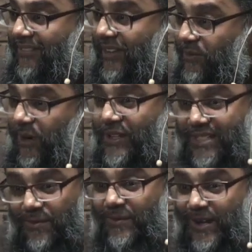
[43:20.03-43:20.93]
if it
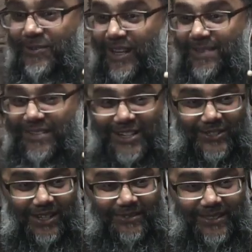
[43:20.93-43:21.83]
was, then we'd really be in
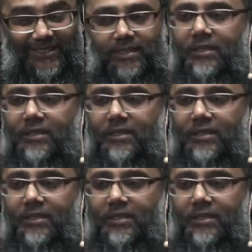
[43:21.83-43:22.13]
trouble.